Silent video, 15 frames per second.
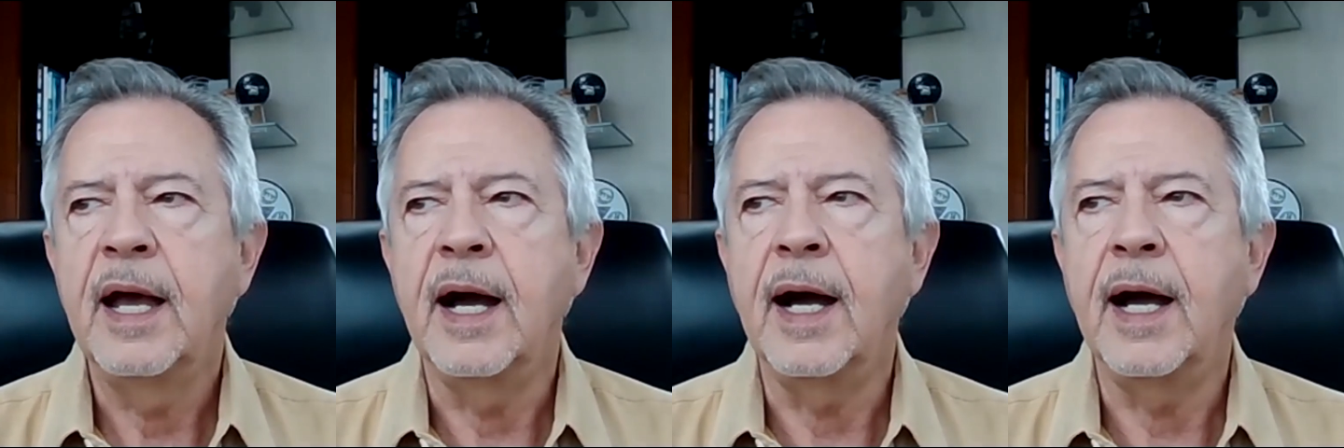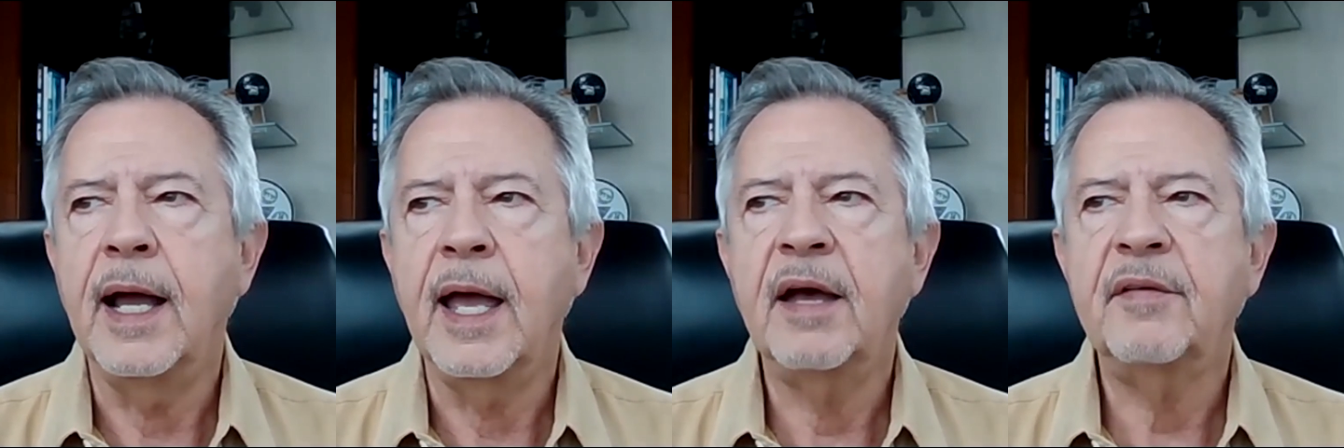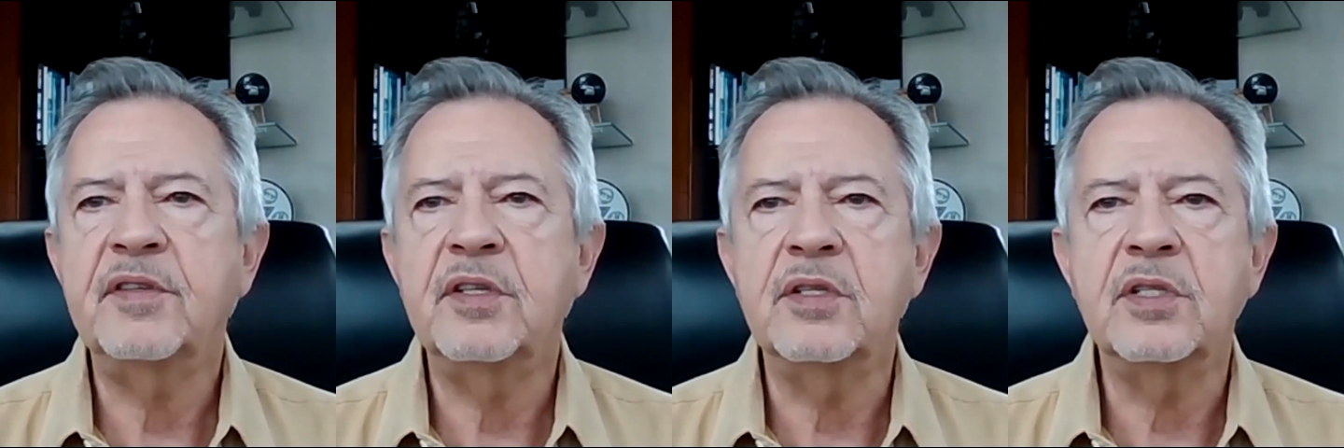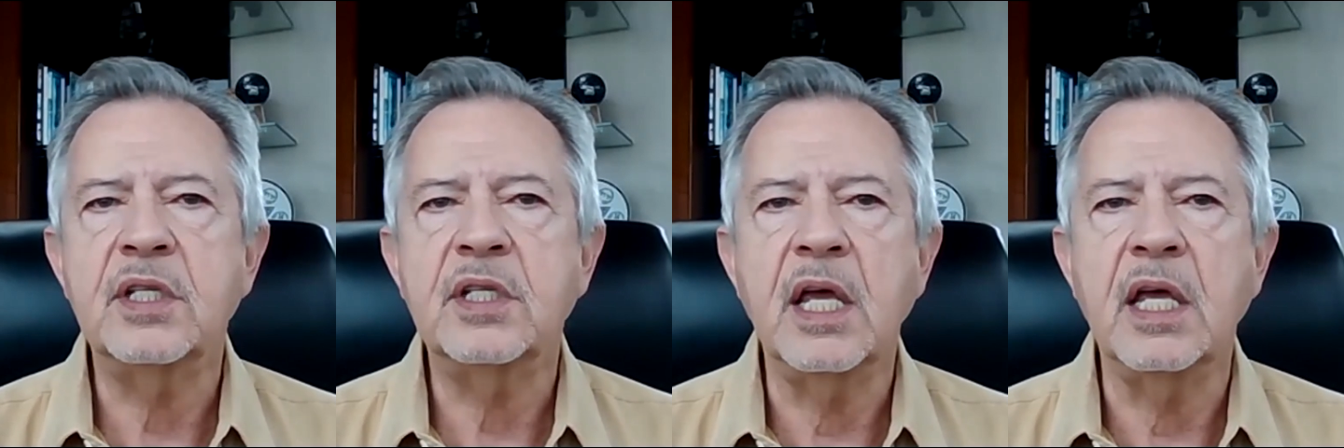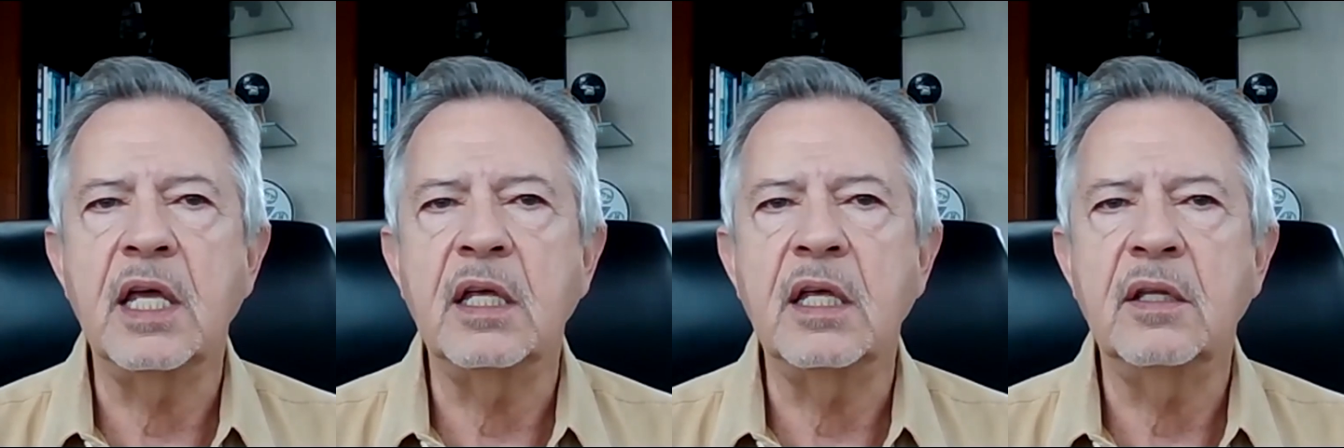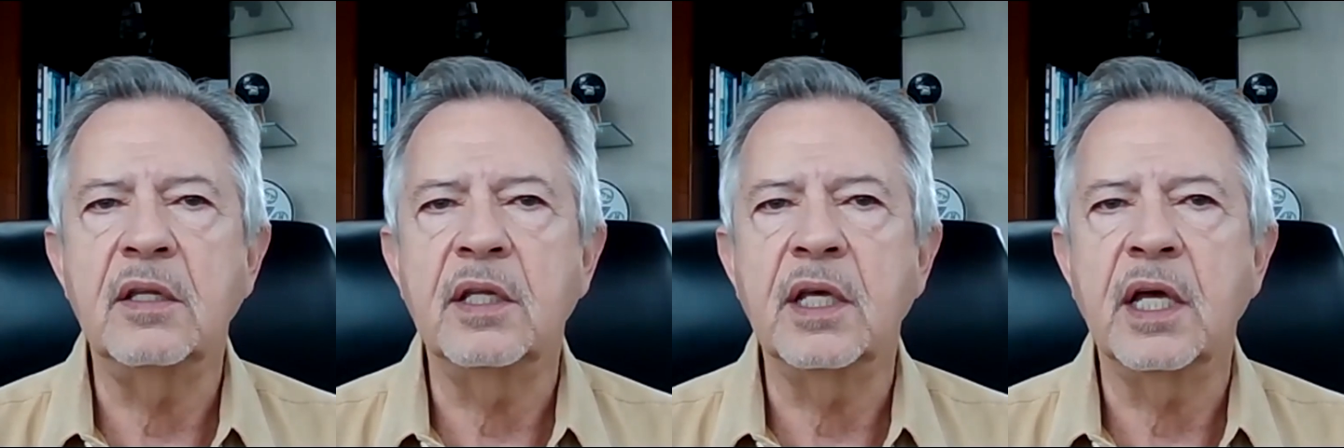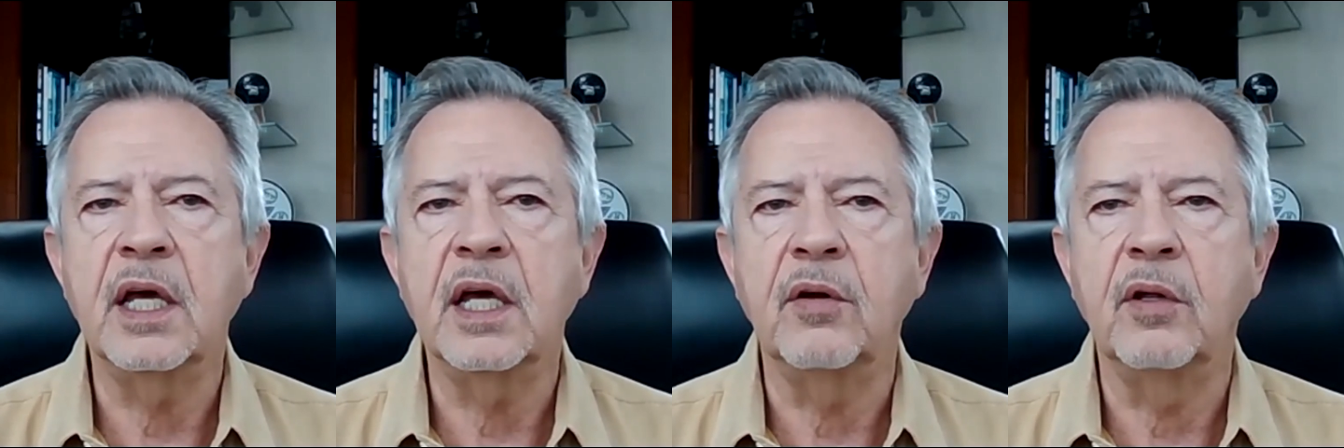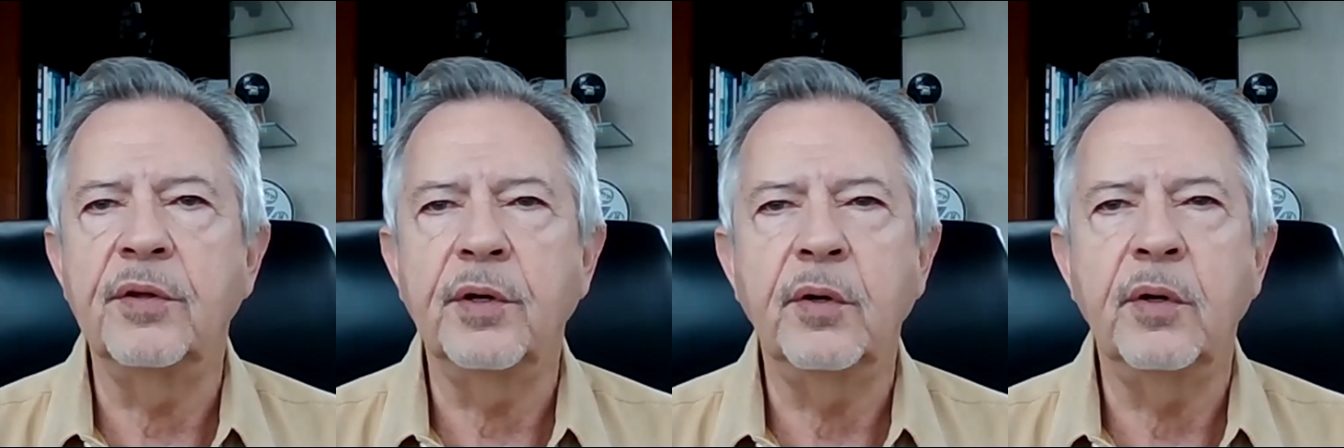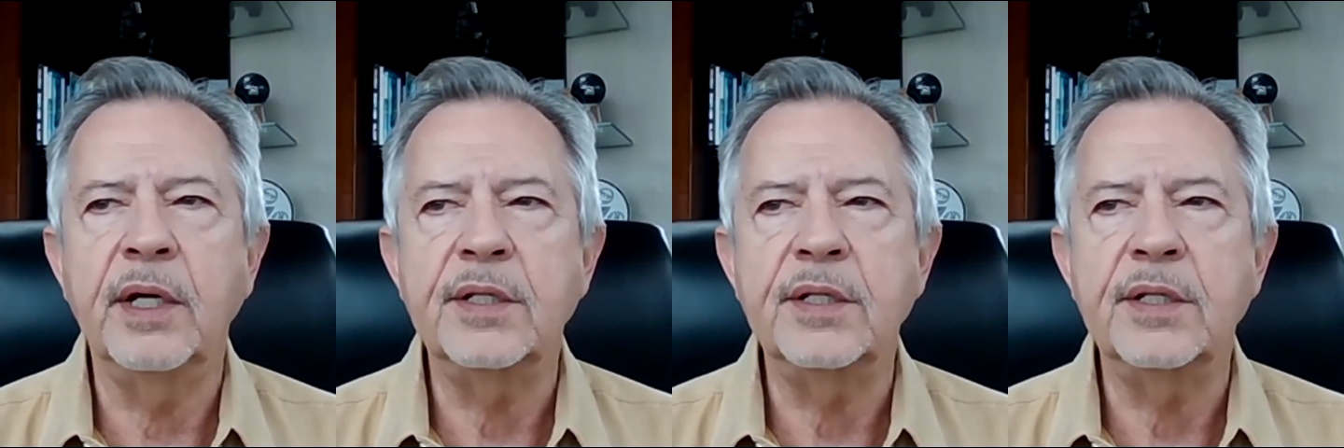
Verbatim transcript: I have to say that although